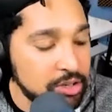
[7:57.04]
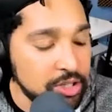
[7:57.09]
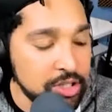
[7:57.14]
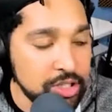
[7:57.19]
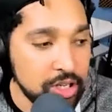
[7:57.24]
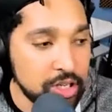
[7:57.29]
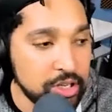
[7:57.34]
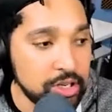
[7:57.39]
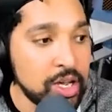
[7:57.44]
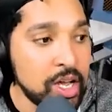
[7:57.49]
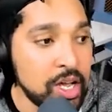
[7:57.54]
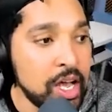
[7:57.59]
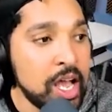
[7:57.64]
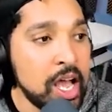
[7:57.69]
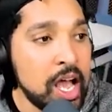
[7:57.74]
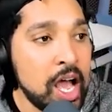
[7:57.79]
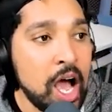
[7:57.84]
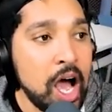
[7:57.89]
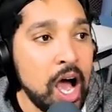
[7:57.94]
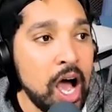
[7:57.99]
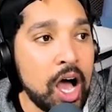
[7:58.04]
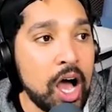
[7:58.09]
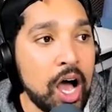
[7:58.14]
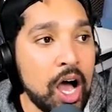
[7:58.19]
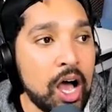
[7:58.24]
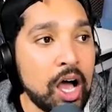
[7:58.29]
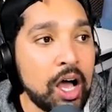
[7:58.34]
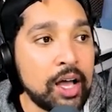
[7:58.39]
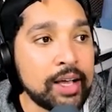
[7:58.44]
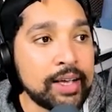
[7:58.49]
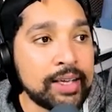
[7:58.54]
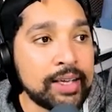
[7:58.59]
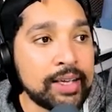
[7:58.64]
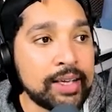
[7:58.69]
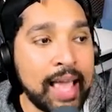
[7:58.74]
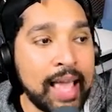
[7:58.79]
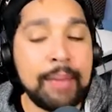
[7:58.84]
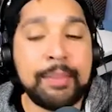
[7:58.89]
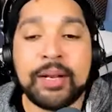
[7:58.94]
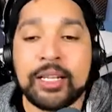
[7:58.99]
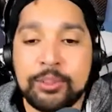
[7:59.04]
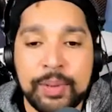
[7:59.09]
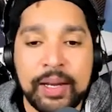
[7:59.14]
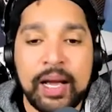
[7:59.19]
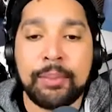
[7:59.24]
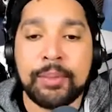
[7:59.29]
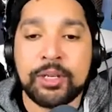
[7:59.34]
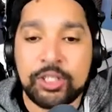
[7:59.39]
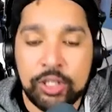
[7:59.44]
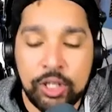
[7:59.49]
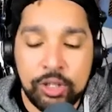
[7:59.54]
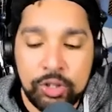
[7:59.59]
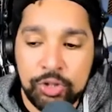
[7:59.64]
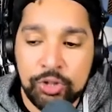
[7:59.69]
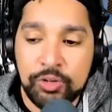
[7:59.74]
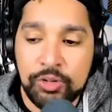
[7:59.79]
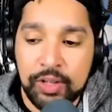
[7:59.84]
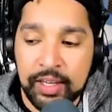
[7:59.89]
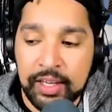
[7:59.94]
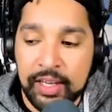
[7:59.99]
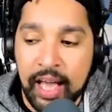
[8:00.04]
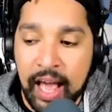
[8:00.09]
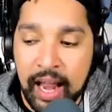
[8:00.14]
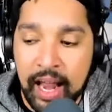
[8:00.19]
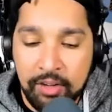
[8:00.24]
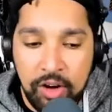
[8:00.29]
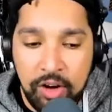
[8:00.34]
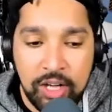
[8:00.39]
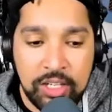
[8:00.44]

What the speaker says: or so, gaming has become a social thing. And I've got to